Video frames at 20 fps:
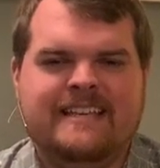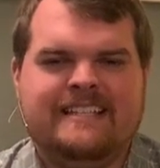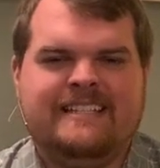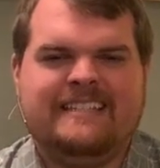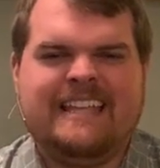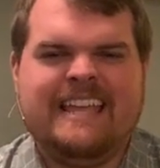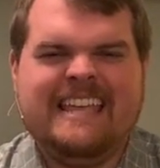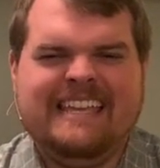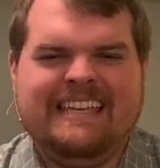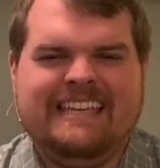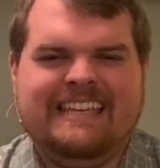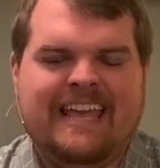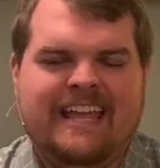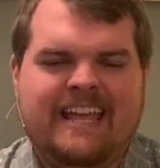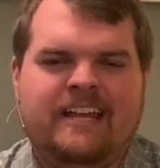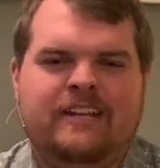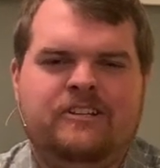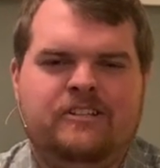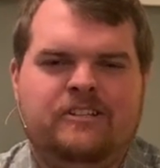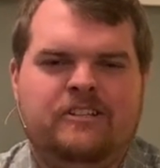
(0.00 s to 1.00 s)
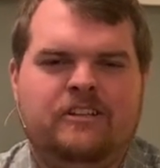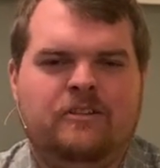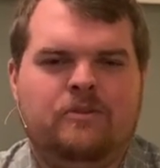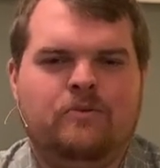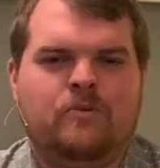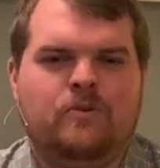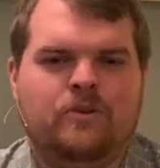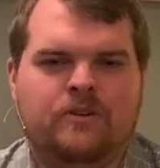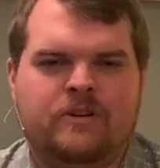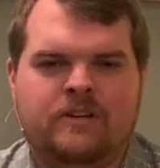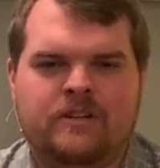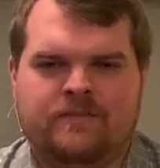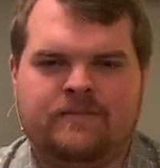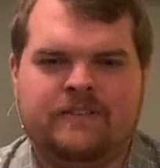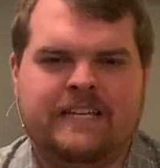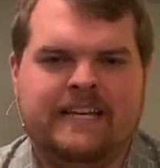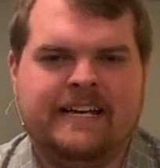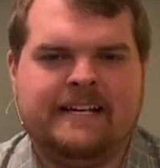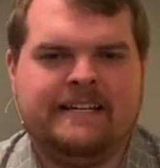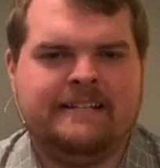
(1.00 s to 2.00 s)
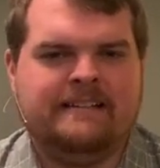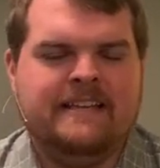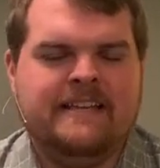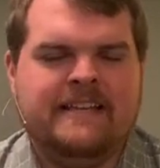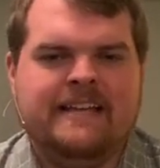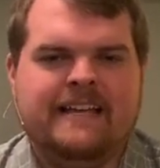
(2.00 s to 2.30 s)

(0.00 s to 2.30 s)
Stay engaged to the word of God.